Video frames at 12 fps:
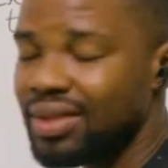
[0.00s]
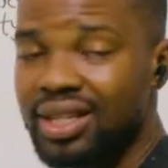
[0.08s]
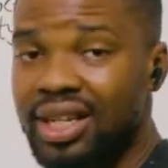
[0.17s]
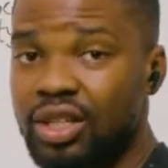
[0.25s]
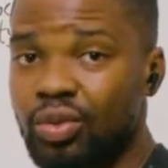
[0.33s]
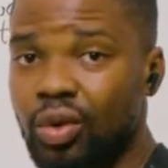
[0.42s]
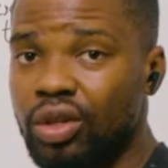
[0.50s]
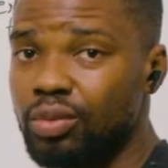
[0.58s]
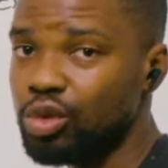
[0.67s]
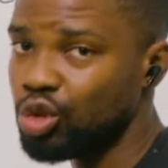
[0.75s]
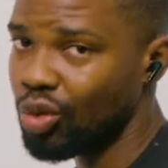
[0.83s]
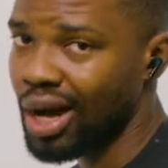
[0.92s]
thing as what?
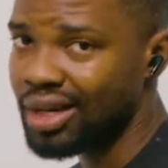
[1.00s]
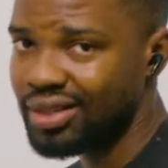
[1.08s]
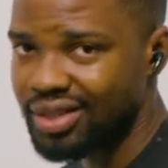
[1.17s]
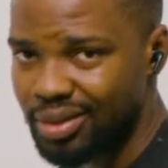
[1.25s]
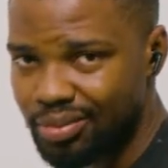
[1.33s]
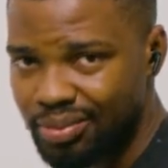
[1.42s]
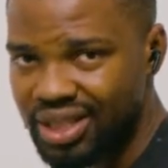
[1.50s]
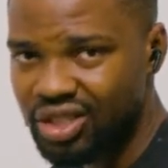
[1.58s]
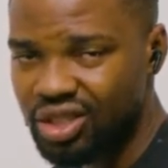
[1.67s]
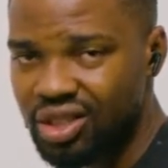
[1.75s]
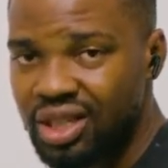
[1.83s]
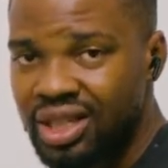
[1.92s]
Mutualism. Please.